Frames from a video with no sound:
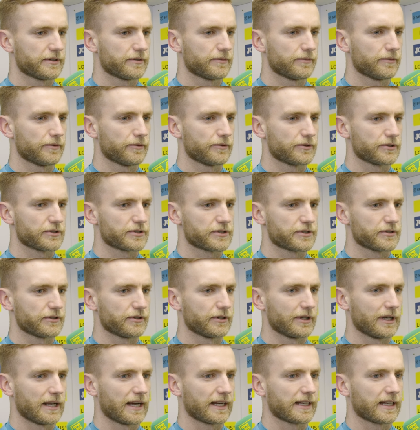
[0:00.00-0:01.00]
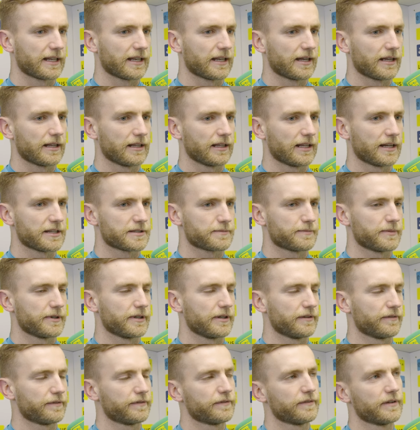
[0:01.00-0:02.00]
were just sort of lacking that last
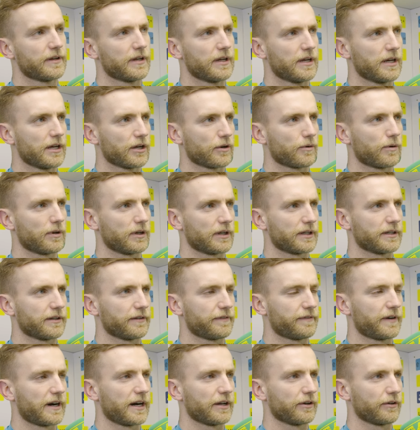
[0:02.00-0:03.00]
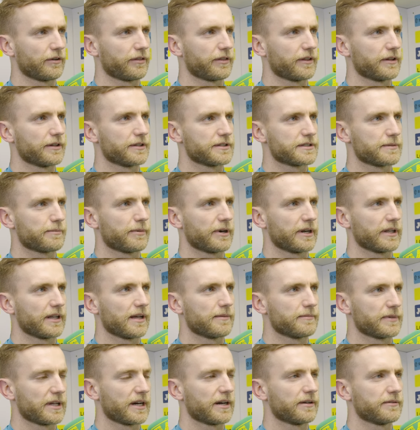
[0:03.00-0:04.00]
bit of quality in the final third to break
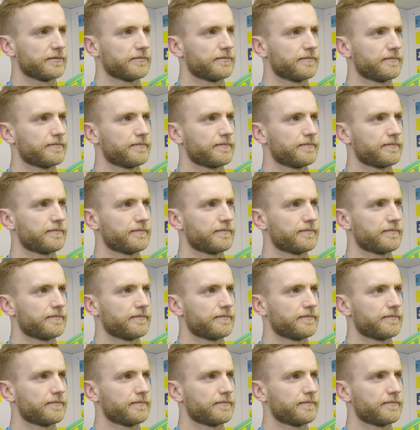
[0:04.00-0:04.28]
them down.